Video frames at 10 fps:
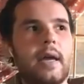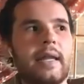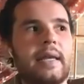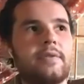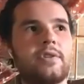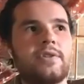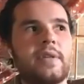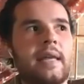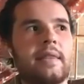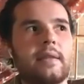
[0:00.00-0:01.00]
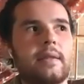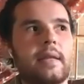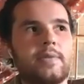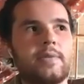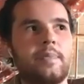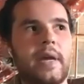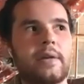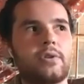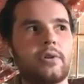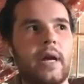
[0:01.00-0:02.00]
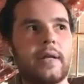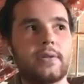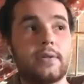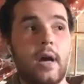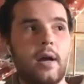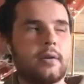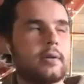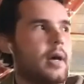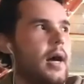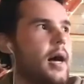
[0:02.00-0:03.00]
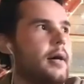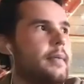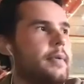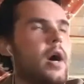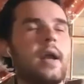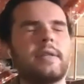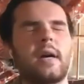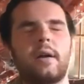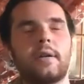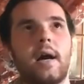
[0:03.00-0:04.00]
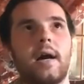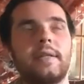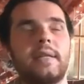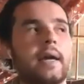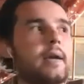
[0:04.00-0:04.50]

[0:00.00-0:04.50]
And he was just saying that his biggest regret, this is Donald. No, not Donald, Dick.